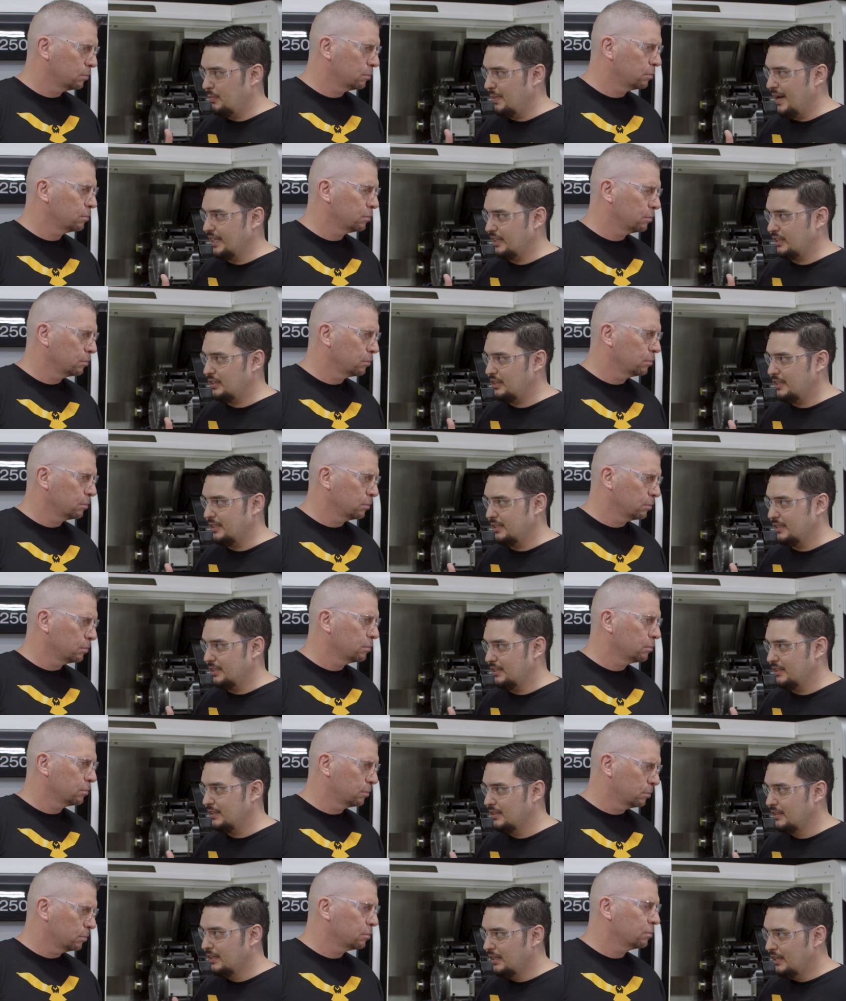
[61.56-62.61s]
Speaker 1: path clear.
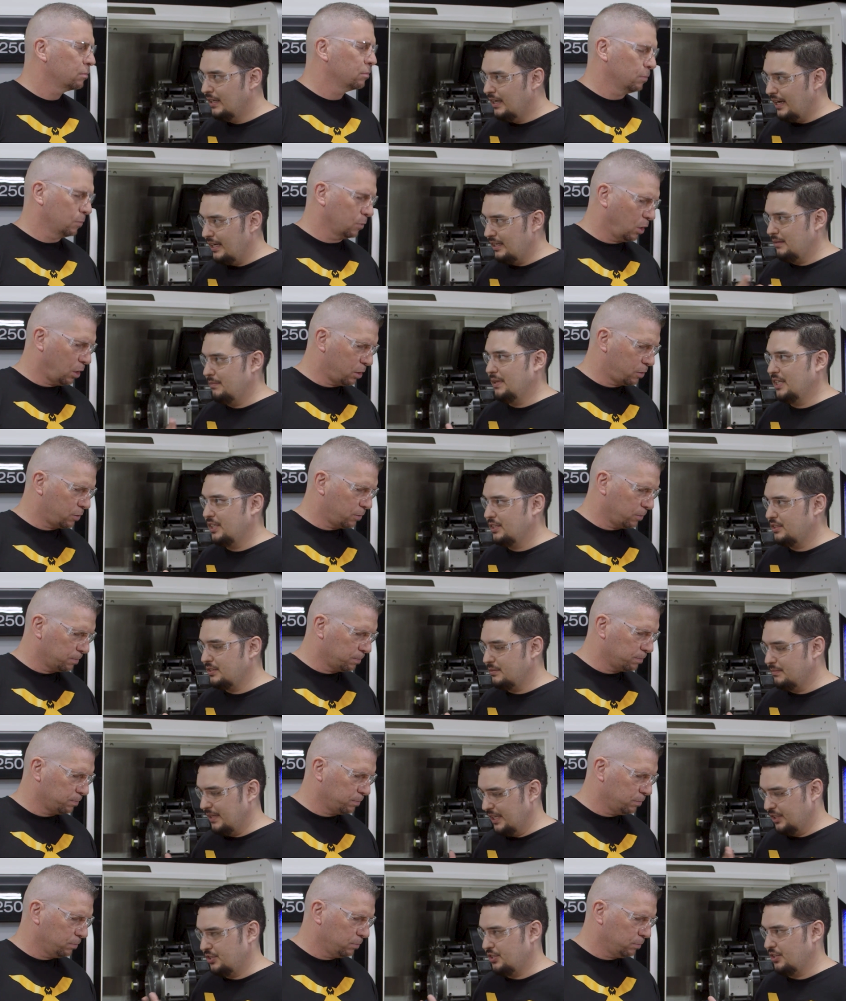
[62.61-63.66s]
And it makes
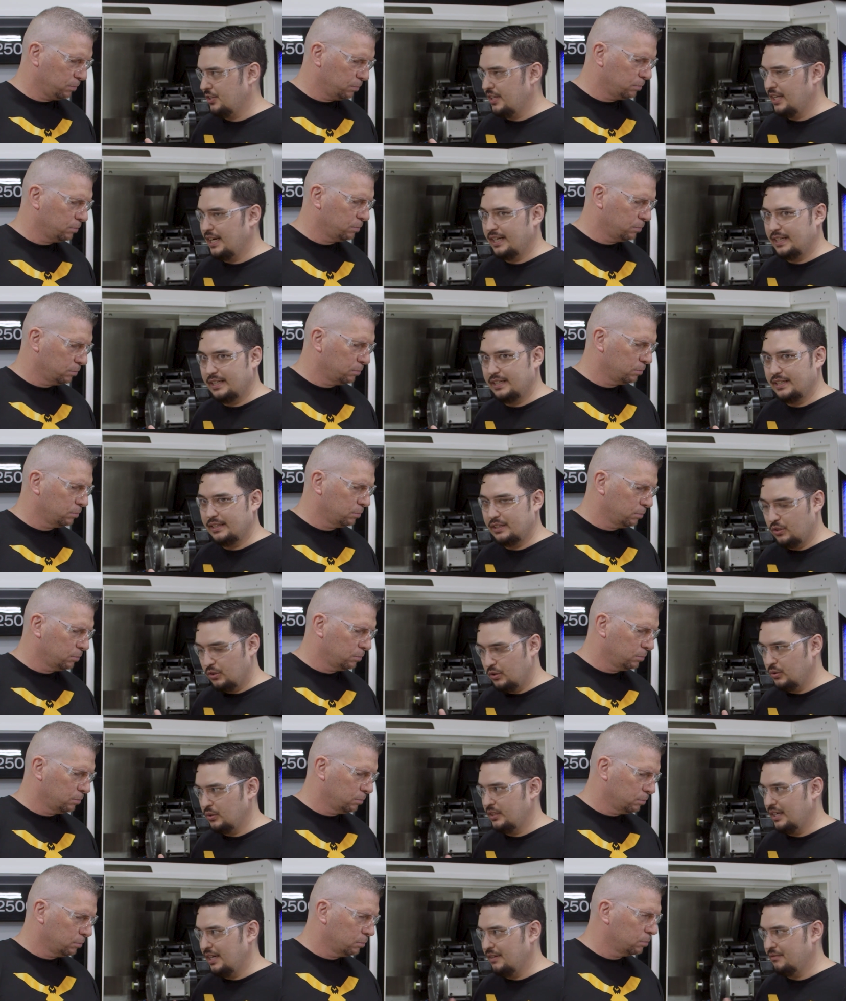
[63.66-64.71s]
makes sure that I can get the
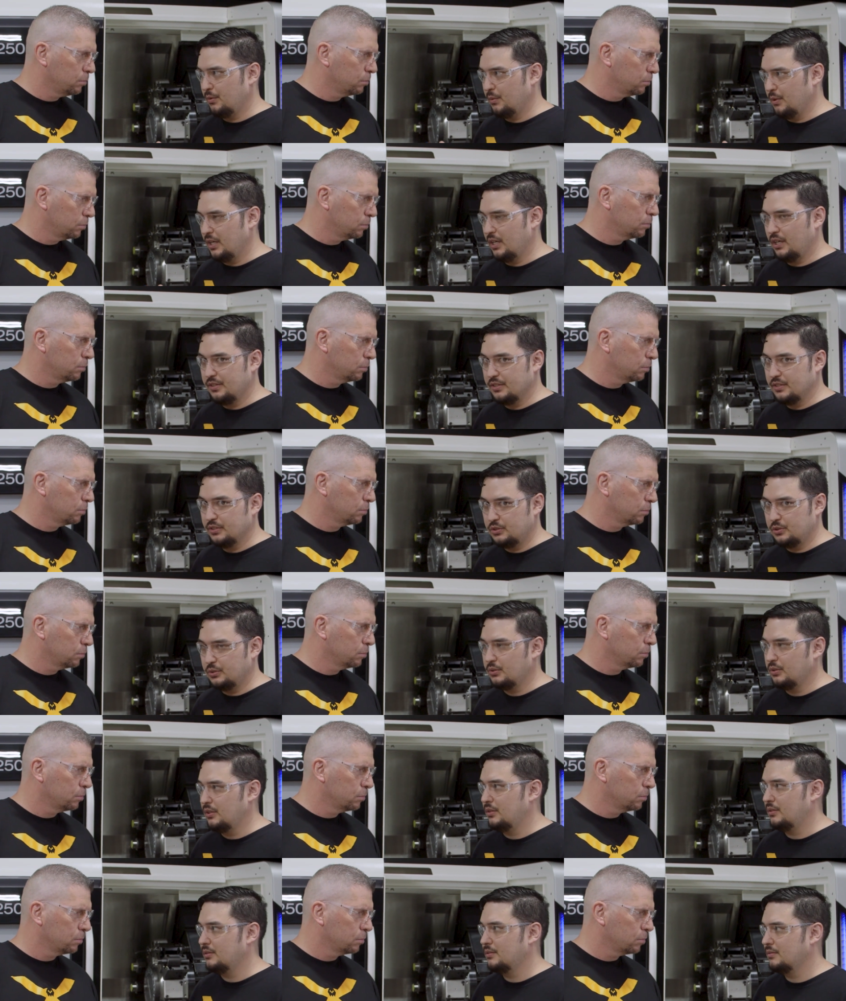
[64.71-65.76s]
coolant everywhere on the tool.
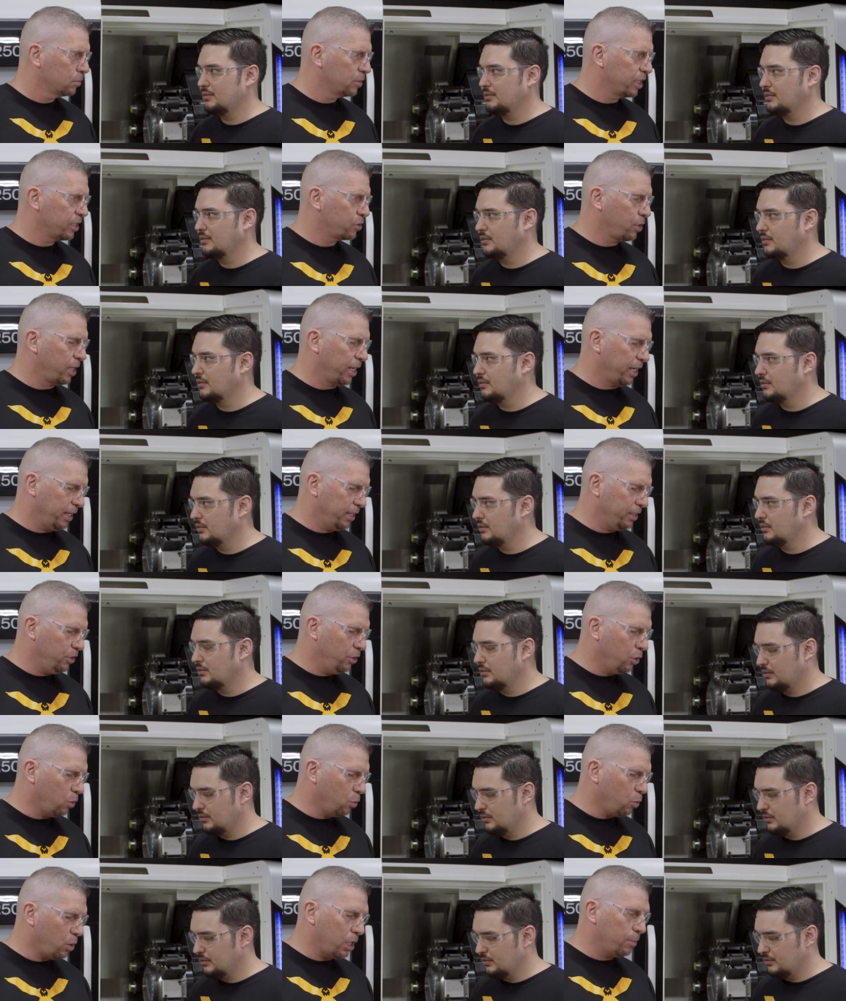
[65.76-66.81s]
Speaker 2: That's right, and you
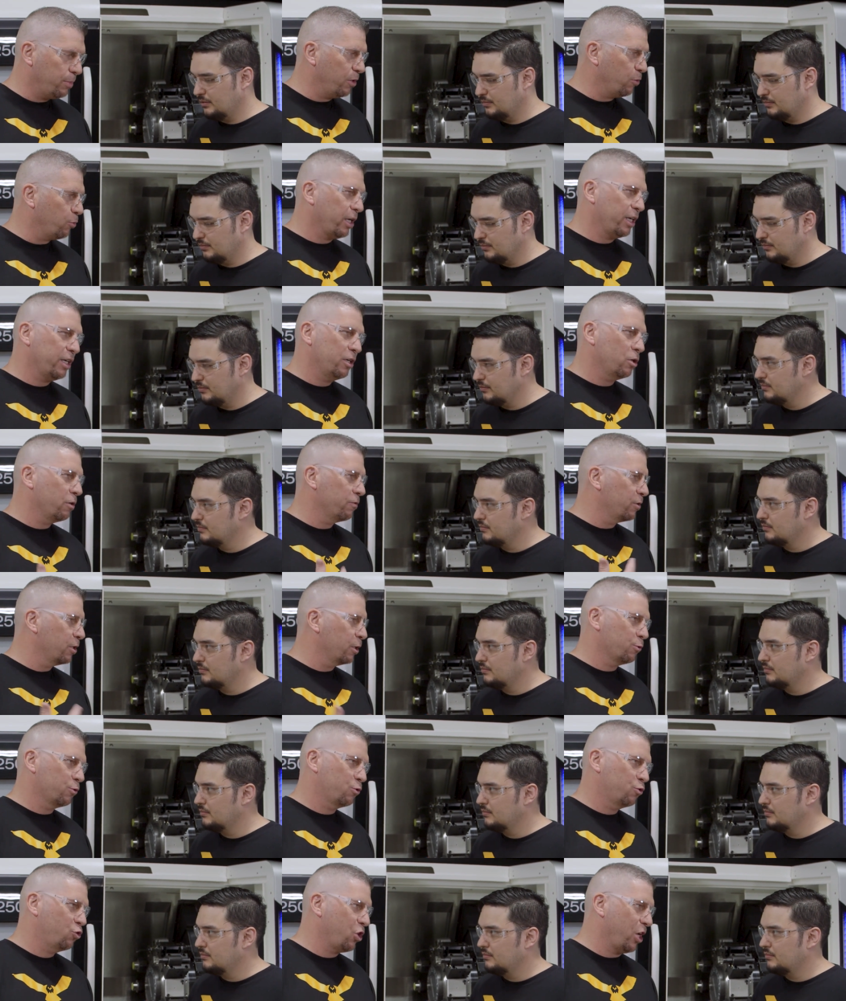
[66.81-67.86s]
don't want to be running over
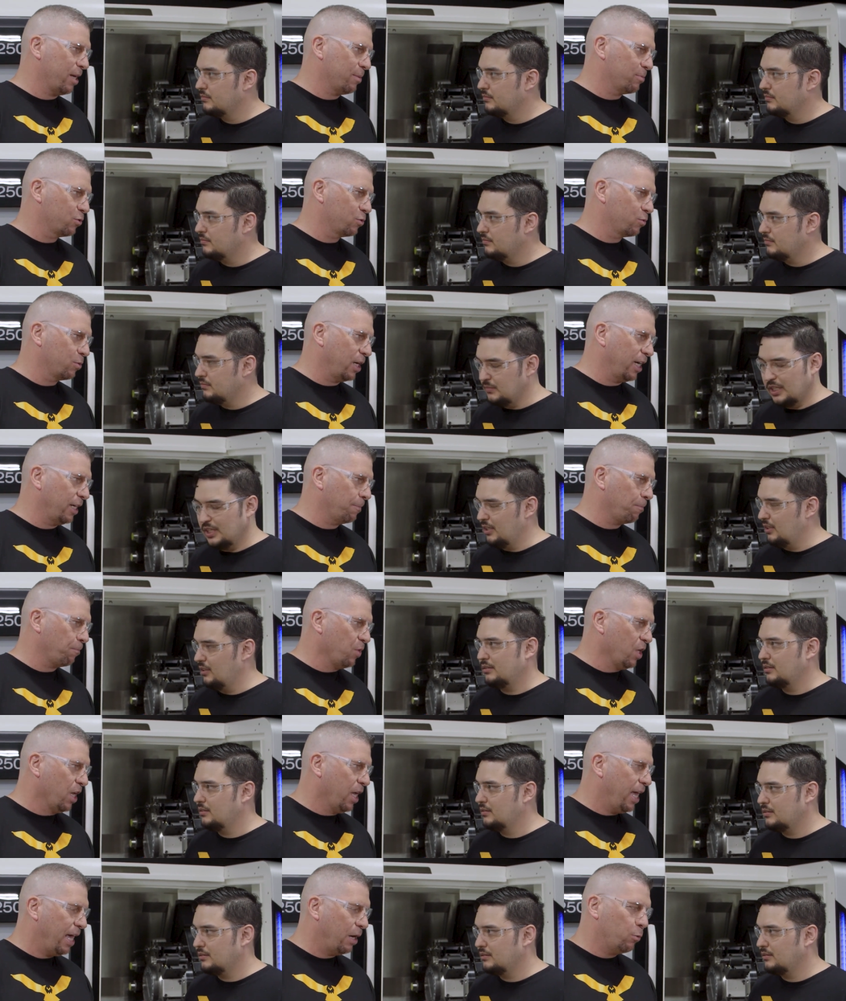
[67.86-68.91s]
those chips, right? No.
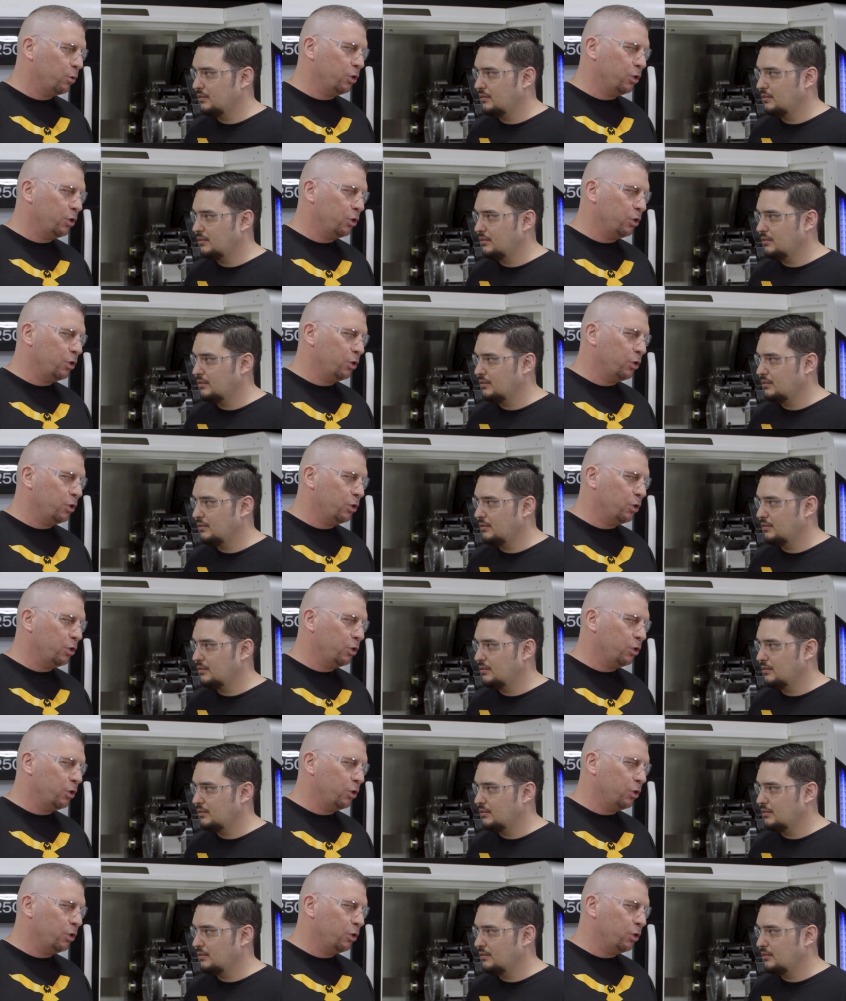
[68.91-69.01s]
And